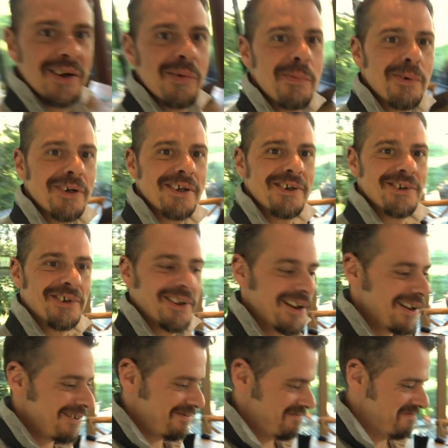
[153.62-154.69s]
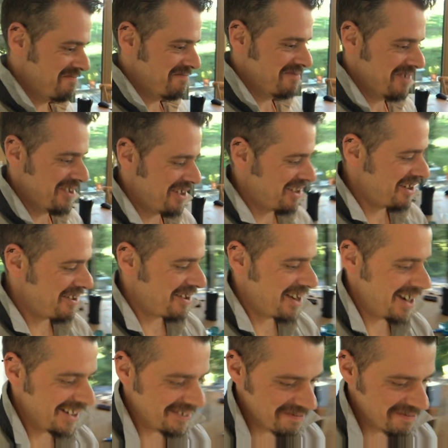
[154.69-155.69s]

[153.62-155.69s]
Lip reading: Pretty cool, huh? All right.